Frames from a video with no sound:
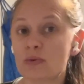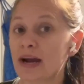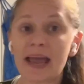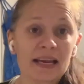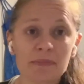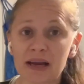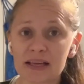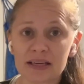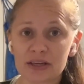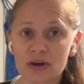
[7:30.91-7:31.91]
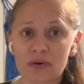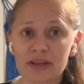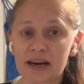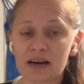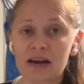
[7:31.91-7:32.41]
where anybody can go
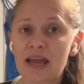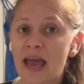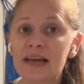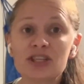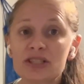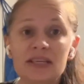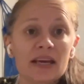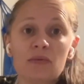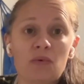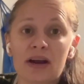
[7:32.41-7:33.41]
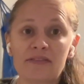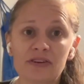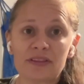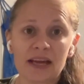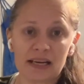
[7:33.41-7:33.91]
there and just get
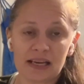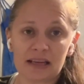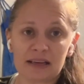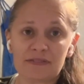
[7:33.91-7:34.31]
whatever they need.